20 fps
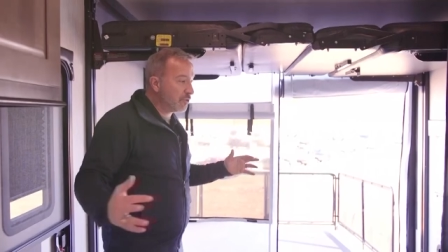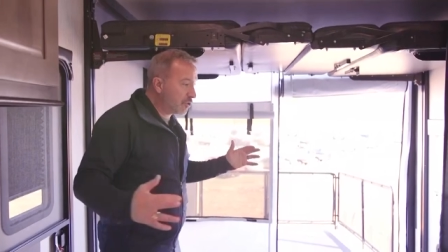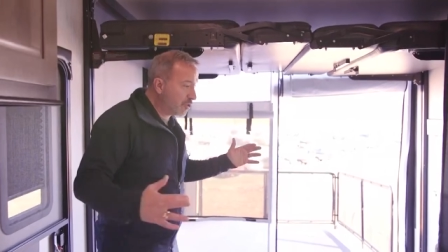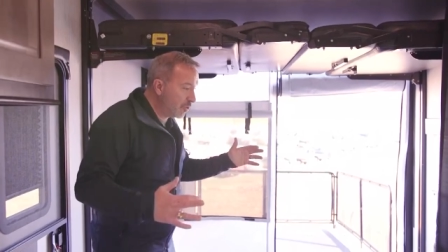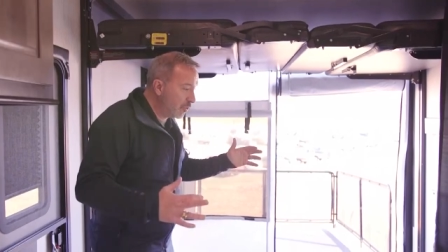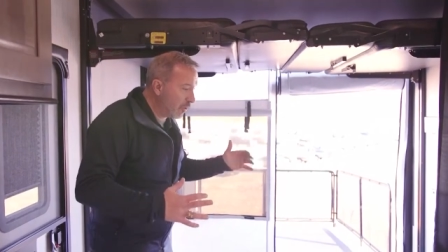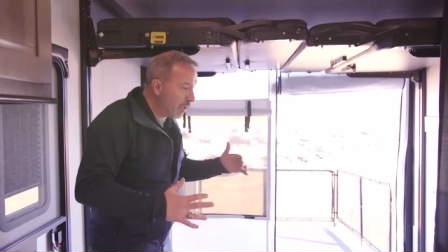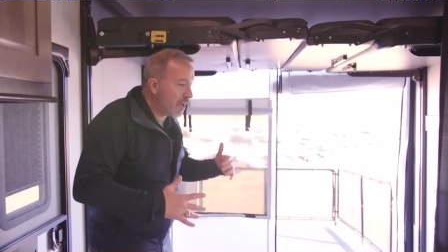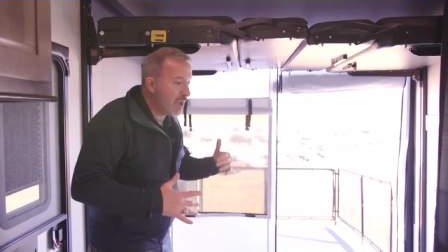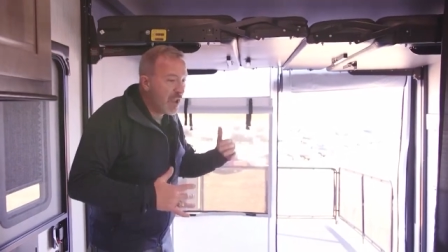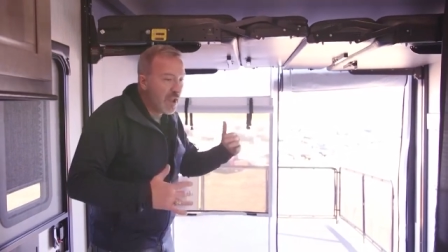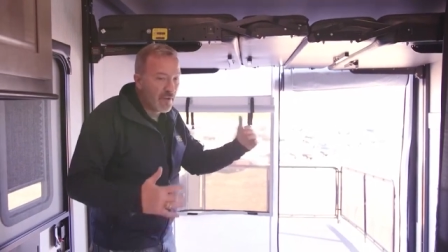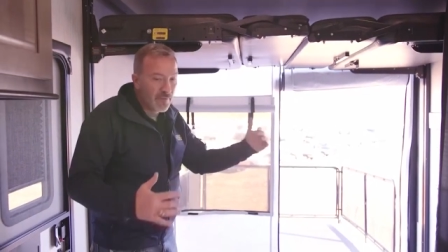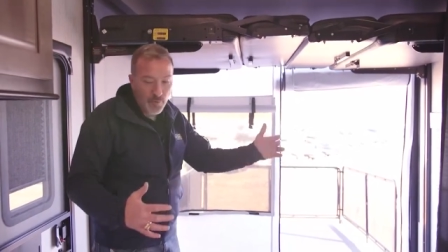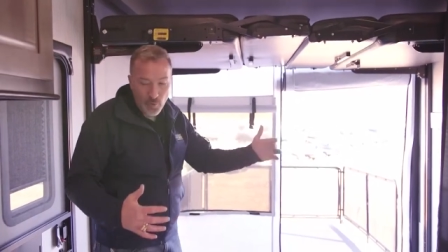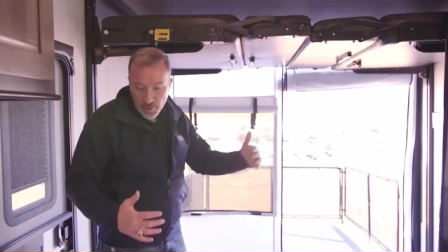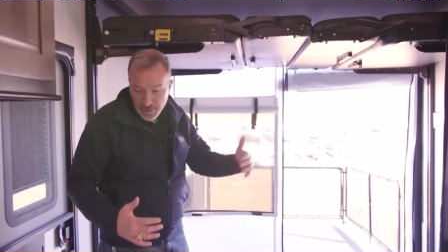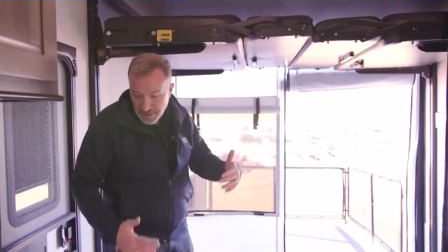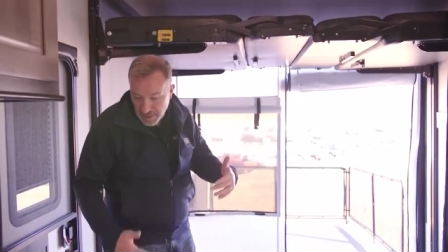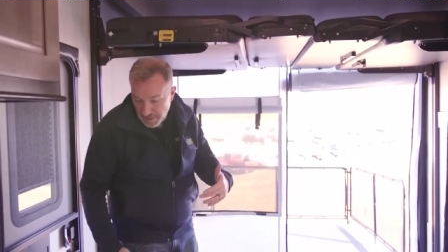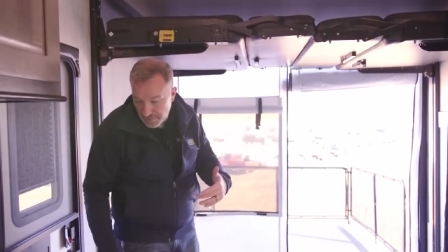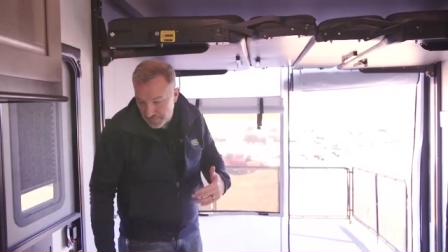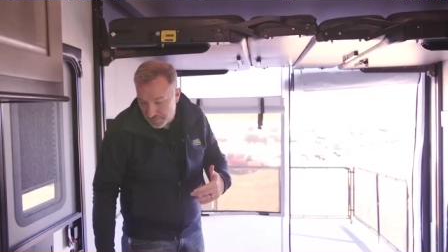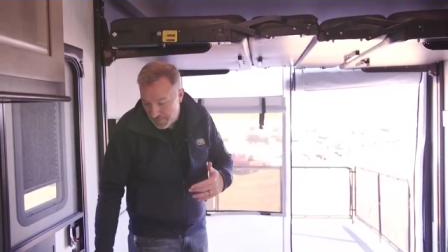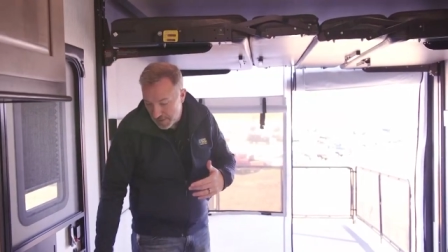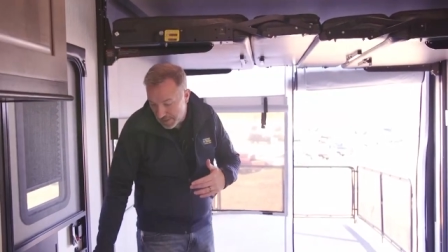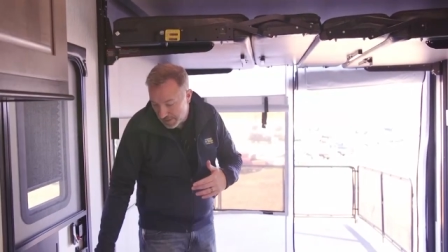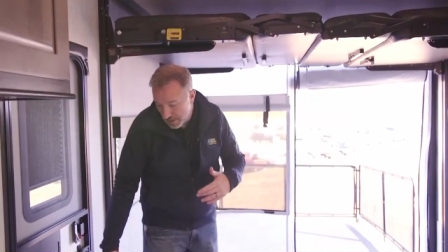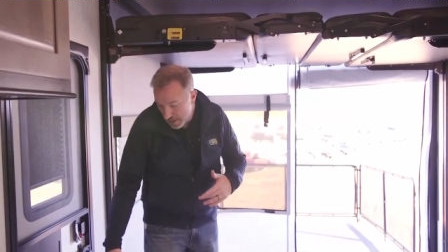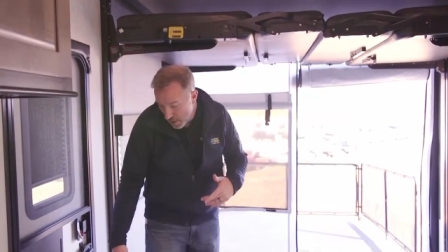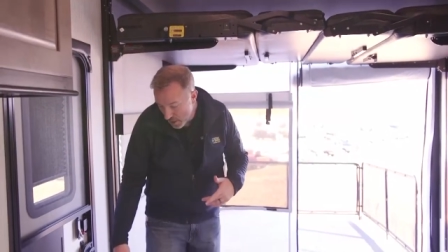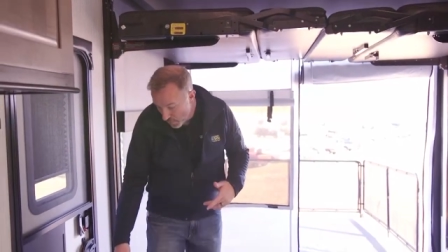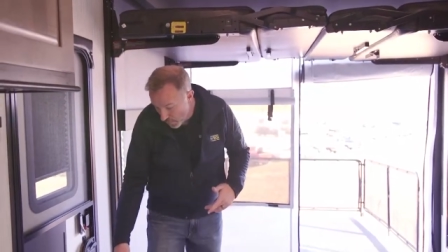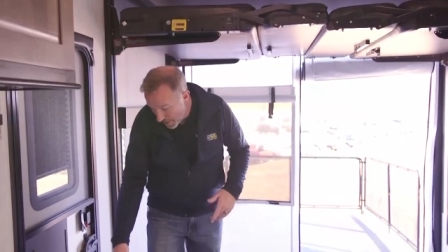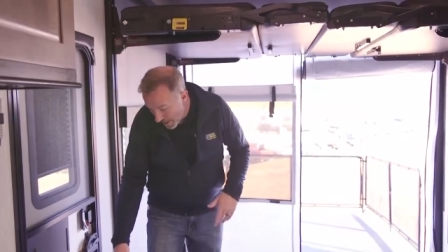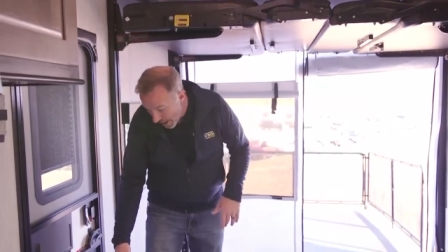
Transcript: Sure, 14 feet, we